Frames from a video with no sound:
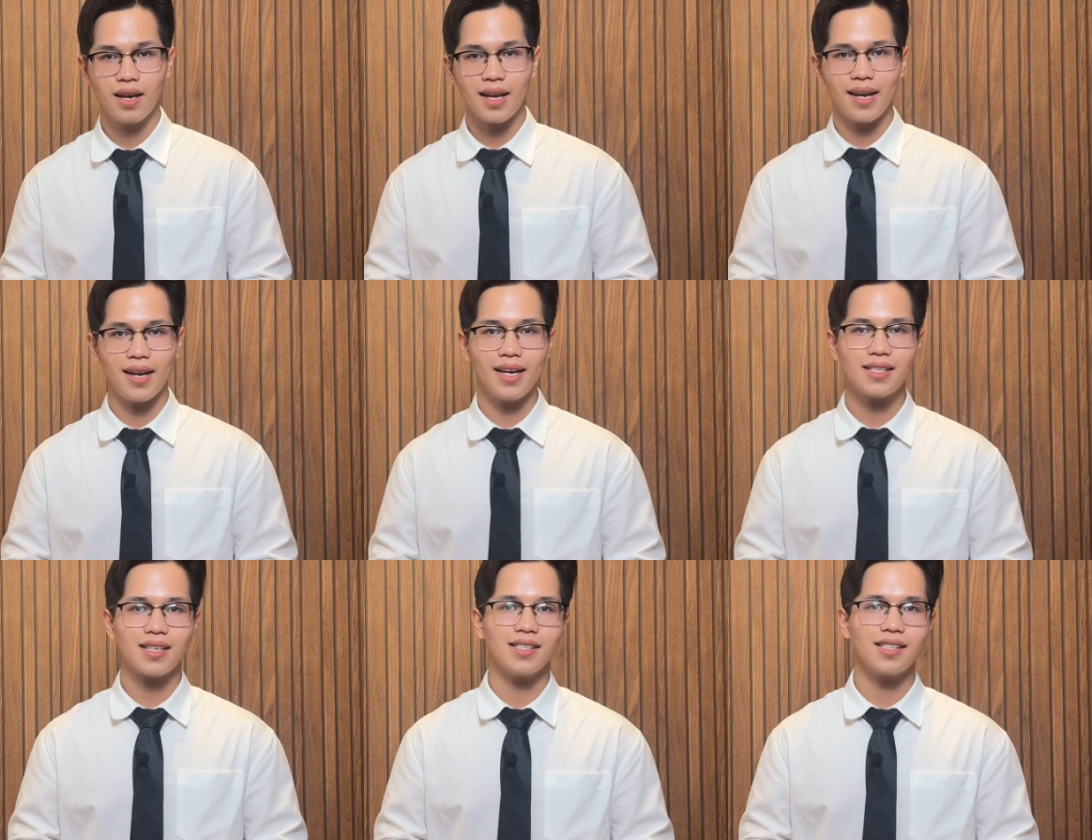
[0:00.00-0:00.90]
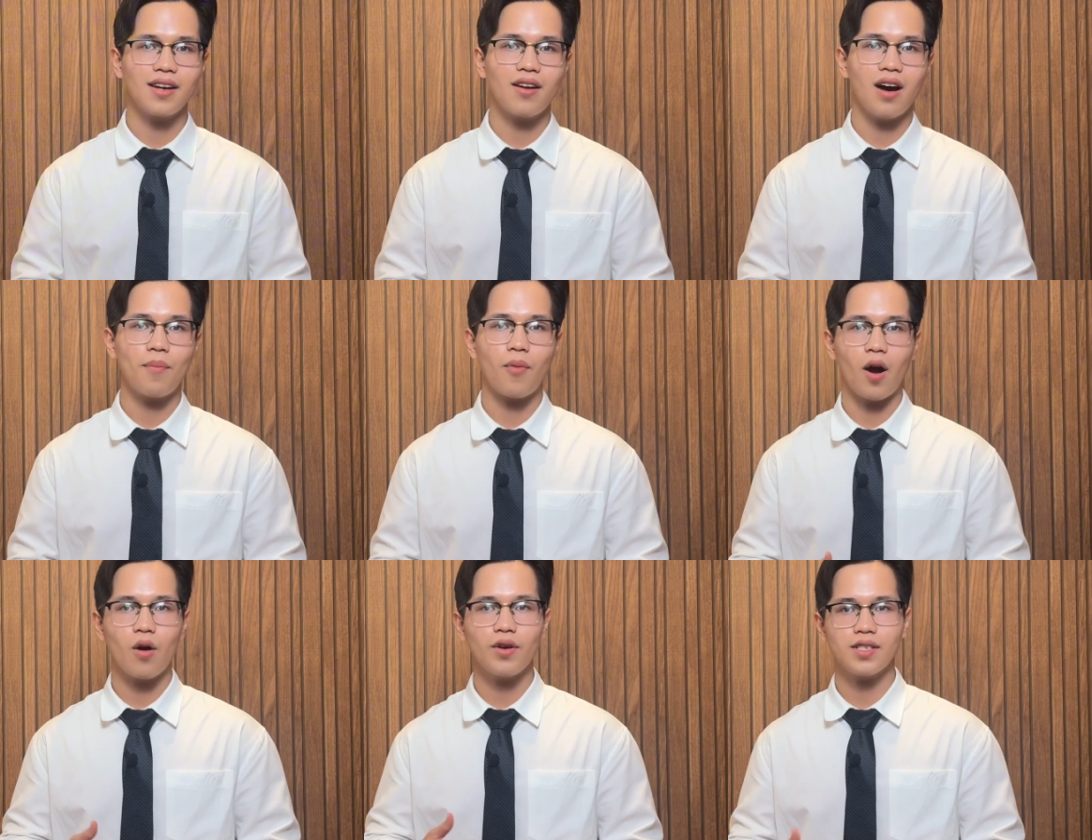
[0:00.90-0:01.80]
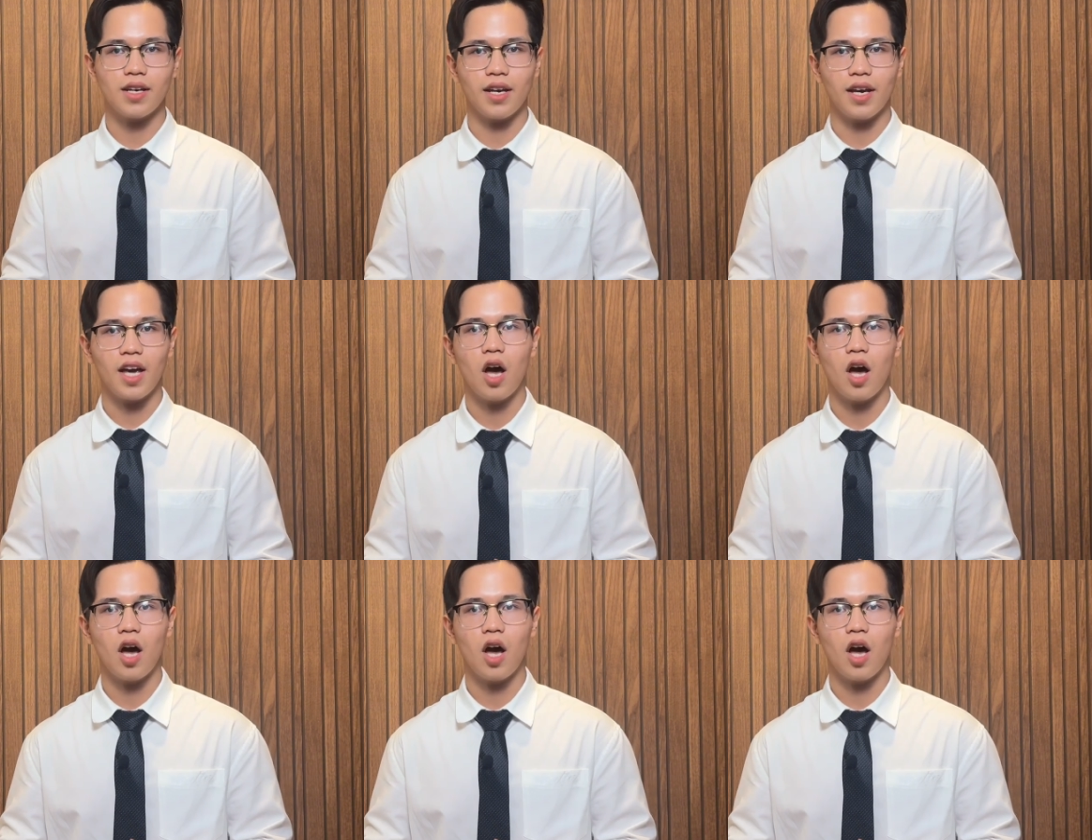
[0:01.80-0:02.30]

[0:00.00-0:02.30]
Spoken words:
It is considered a priority,